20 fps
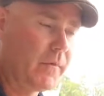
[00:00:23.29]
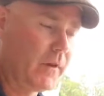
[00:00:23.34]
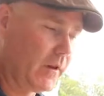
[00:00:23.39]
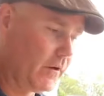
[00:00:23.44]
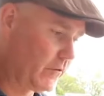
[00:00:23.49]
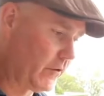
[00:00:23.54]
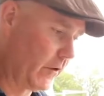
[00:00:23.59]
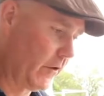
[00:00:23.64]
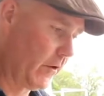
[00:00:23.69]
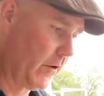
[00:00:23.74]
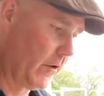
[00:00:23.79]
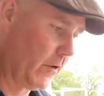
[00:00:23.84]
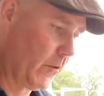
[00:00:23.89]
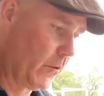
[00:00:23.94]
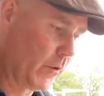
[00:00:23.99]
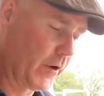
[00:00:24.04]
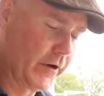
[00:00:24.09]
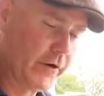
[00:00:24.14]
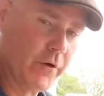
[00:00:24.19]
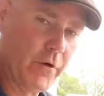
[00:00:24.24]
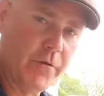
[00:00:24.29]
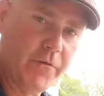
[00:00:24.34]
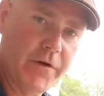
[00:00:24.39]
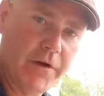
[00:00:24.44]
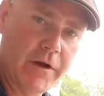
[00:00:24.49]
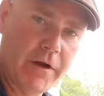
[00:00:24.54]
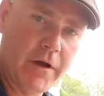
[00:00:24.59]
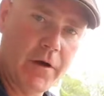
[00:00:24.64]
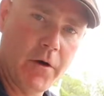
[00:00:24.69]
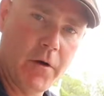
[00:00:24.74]
So we're going to do a
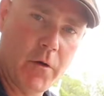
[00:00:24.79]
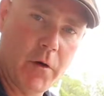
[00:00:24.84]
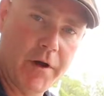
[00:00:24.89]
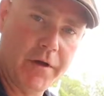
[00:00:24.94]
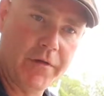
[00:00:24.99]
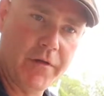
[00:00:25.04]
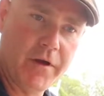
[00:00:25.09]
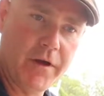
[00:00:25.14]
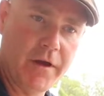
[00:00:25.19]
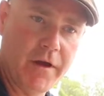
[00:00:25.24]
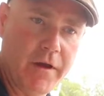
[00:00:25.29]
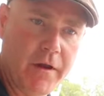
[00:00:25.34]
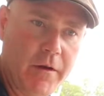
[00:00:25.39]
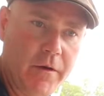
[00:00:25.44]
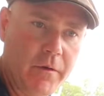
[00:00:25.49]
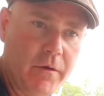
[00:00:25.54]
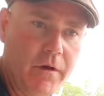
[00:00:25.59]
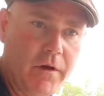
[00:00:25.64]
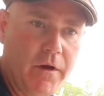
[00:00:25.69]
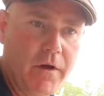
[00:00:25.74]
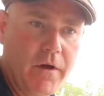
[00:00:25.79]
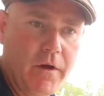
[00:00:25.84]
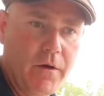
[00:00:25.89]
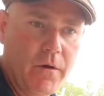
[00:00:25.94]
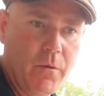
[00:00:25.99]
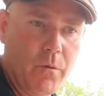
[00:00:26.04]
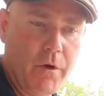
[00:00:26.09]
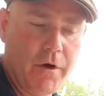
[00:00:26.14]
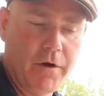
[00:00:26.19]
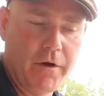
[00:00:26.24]
video and then
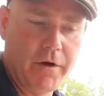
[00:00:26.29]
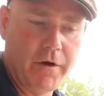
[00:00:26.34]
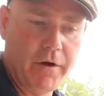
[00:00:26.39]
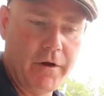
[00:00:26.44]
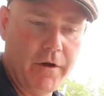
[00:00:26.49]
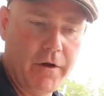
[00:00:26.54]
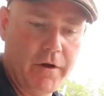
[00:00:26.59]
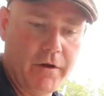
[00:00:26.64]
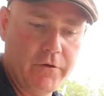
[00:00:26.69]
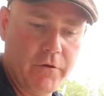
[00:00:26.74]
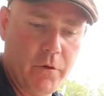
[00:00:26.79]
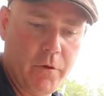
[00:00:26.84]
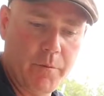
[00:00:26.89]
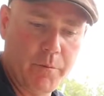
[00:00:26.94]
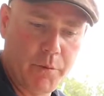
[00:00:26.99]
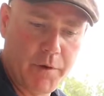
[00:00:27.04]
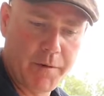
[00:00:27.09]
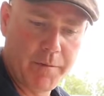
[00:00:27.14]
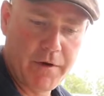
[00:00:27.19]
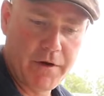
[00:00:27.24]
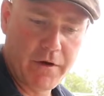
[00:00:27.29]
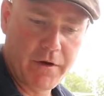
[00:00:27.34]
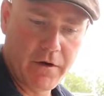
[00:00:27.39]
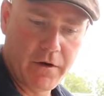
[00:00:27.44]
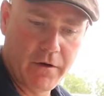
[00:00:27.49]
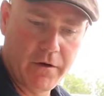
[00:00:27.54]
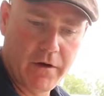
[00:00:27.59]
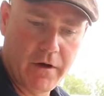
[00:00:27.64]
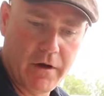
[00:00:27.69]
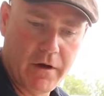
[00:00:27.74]
we're going to do a premiere
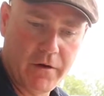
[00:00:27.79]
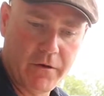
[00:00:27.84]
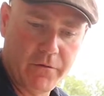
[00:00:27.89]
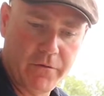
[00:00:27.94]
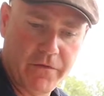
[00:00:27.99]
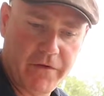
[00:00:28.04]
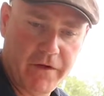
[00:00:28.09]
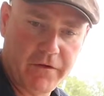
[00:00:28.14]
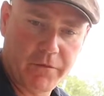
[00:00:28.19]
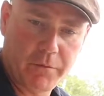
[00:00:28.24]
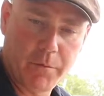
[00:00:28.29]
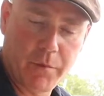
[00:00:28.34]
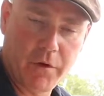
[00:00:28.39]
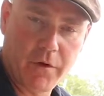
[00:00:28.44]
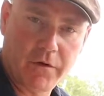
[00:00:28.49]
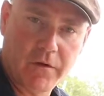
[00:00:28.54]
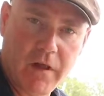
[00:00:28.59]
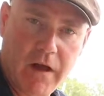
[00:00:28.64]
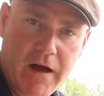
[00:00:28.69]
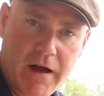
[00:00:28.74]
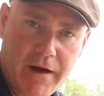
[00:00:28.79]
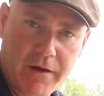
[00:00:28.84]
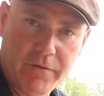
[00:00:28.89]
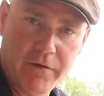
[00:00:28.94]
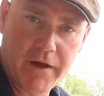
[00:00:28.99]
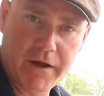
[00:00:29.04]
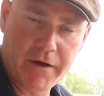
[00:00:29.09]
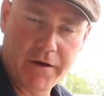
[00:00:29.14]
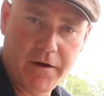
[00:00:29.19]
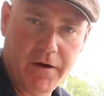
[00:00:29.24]
on Facebook Live
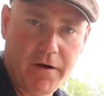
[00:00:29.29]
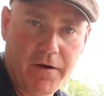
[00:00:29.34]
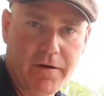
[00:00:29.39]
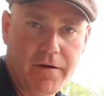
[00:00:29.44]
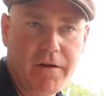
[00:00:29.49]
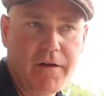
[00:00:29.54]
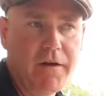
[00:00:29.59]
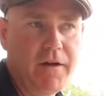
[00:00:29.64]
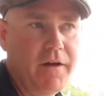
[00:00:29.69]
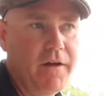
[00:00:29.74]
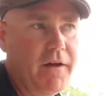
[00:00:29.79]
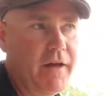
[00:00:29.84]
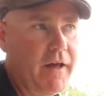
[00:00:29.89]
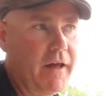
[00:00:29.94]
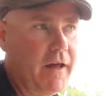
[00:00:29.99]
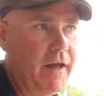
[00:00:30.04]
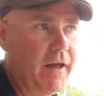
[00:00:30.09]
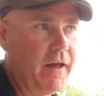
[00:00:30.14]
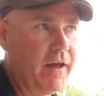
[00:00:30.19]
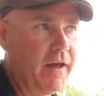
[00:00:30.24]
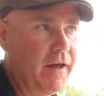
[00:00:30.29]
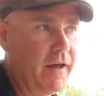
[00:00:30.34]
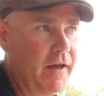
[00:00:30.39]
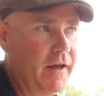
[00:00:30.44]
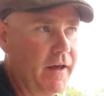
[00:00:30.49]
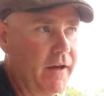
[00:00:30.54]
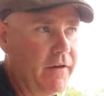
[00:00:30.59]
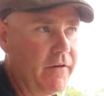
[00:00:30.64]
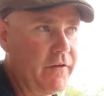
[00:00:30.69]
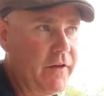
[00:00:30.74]
later.
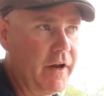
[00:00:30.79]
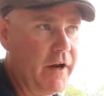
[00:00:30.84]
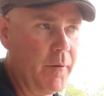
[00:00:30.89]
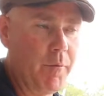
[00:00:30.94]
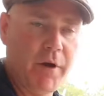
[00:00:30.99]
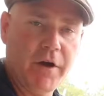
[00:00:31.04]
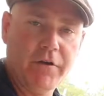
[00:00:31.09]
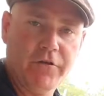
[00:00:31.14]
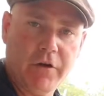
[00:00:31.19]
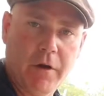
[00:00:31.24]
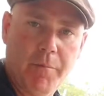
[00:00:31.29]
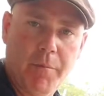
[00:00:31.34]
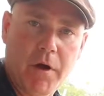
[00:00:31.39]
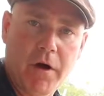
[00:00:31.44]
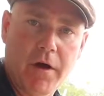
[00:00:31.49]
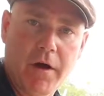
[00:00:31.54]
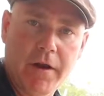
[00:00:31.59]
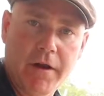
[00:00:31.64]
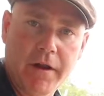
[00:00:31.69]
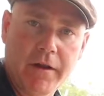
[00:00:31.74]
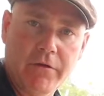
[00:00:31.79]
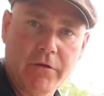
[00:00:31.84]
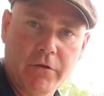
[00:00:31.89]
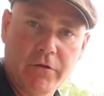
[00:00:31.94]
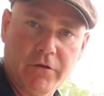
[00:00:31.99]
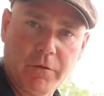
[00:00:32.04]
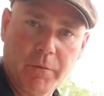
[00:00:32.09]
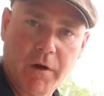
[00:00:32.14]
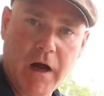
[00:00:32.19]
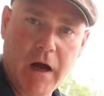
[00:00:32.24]
And then I'm going to jump on and do
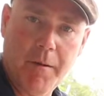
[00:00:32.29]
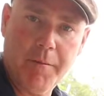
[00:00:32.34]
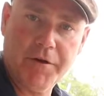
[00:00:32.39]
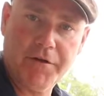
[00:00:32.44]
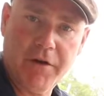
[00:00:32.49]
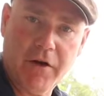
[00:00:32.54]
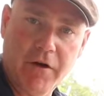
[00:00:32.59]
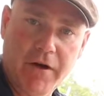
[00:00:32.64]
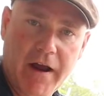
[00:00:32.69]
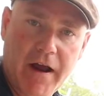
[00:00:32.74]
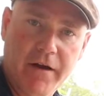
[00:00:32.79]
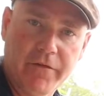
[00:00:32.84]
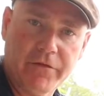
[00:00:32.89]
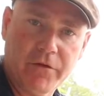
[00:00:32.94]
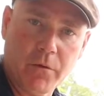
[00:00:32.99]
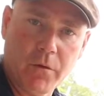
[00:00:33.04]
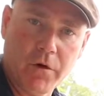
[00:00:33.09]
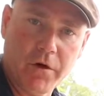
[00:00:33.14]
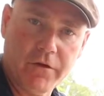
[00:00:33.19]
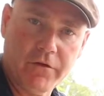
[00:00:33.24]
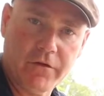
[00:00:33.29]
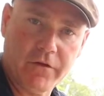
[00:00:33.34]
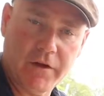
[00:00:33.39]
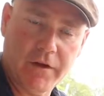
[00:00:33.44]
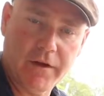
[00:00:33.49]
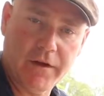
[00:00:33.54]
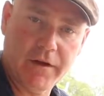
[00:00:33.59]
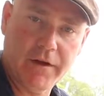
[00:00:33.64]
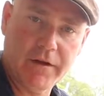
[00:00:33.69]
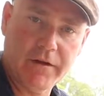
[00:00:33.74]
some commentary afterwards
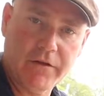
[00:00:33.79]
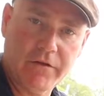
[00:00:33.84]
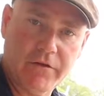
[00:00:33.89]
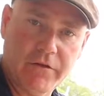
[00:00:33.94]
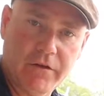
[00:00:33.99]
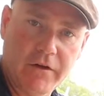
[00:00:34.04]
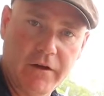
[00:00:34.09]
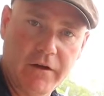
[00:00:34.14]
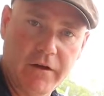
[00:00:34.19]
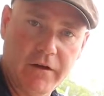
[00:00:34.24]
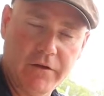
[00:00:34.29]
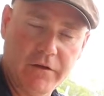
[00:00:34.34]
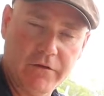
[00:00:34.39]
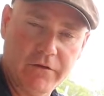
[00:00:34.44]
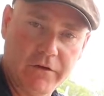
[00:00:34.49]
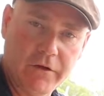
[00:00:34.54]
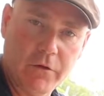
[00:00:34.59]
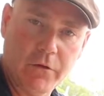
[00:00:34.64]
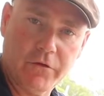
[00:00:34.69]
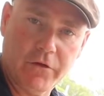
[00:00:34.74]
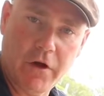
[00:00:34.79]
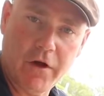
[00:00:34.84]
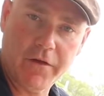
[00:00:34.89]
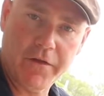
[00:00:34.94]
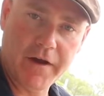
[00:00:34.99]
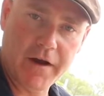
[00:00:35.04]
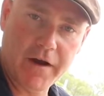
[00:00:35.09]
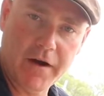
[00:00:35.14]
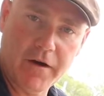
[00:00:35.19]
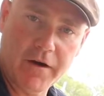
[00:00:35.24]
and see who's on
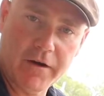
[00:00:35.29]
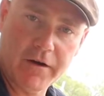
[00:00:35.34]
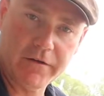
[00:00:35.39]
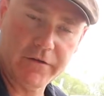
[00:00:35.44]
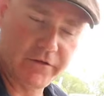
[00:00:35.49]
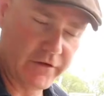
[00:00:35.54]
there and